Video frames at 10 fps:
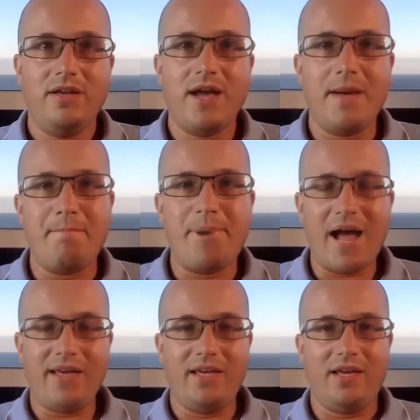and
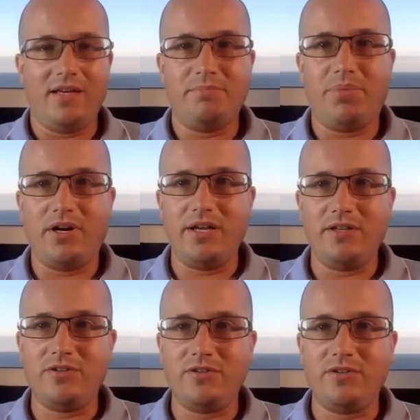back it by
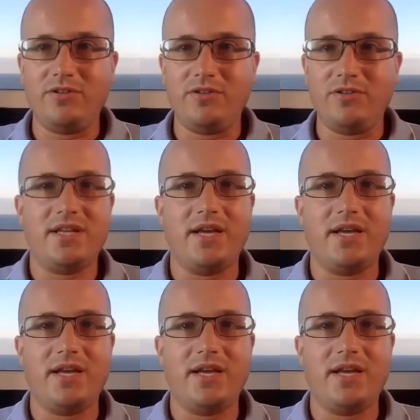dollars